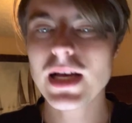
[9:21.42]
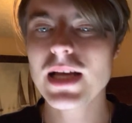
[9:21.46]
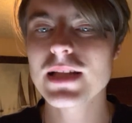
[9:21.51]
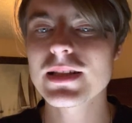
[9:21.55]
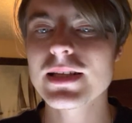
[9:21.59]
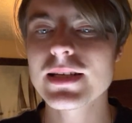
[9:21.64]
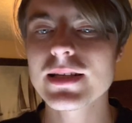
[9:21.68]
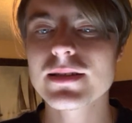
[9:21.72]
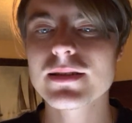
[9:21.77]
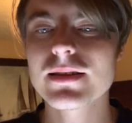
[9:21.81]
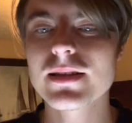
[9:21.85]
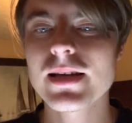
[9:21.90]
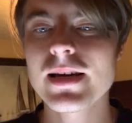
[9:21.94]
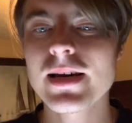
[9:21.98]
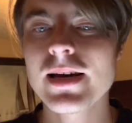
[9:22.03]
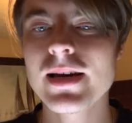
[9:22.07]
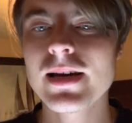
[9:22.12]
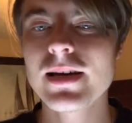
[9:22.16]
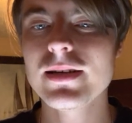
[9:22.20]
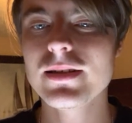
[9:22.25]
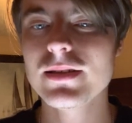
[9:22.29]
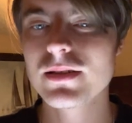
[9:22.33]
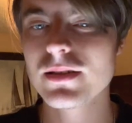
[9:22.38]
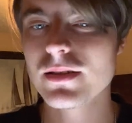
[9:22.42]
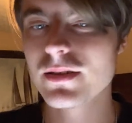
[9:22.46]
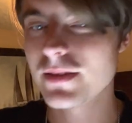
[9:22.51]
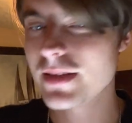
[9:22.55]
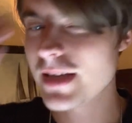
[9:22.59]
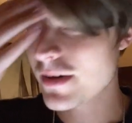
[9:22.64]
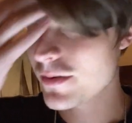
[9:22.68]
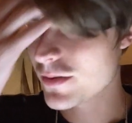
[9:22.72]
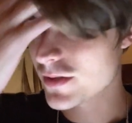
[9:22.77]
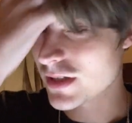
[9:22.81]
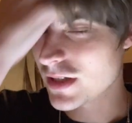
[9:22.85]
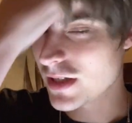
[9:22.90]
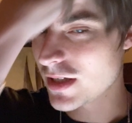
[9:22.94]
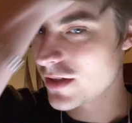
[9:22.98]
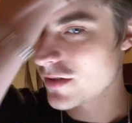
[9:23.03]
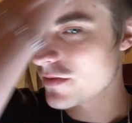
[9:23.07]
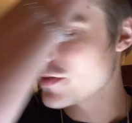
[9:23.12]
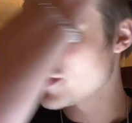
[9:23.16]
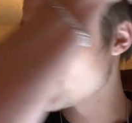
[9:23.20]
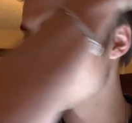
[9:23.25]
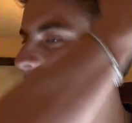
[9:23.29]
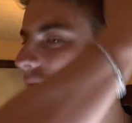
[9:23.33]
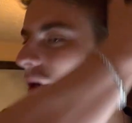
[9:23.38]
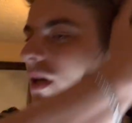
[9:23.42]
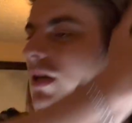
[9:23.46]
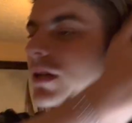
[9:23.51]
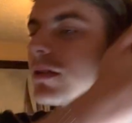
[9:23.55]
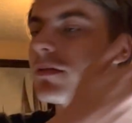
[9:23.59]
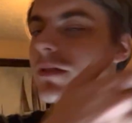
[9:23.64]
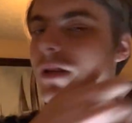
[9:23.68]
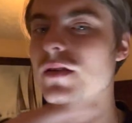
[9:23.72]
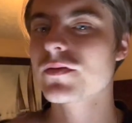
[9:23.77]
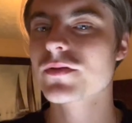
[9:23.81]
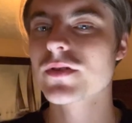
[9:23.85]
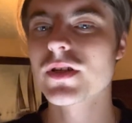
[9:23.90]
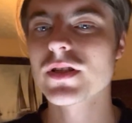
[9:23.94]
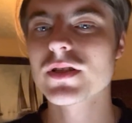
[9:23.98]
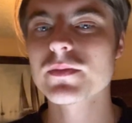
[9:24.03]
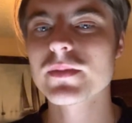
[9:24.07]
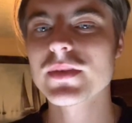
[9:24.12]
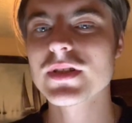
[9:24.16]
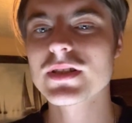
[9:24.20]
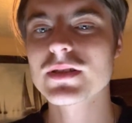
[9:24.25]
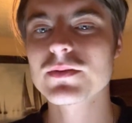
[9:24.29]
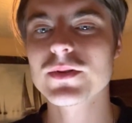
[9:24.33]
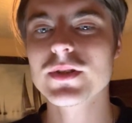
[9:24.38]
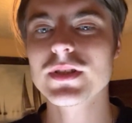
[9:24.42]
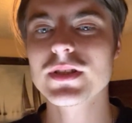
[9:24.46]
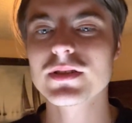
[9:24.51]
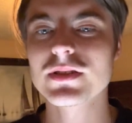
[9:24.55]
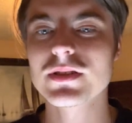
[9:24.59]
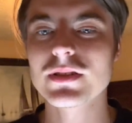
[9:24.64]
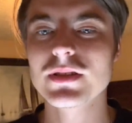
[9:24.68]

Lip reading: think that was another fun part of Christmas was,